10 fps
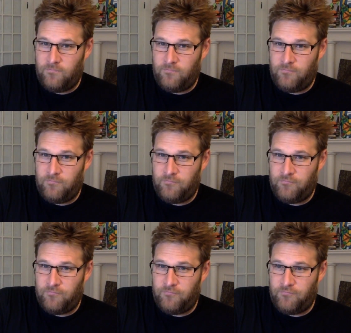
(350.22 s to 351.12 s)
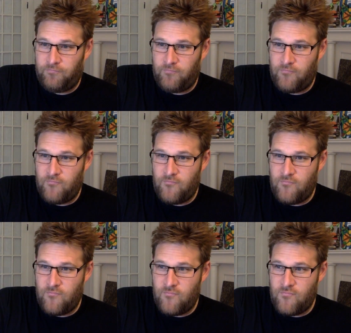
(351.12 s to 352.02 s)

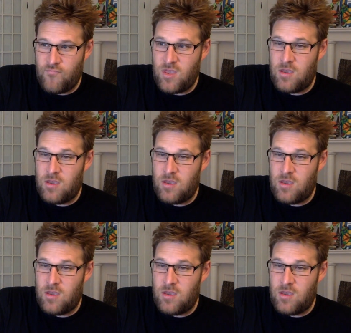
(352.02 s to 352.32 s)
Nobody speaks.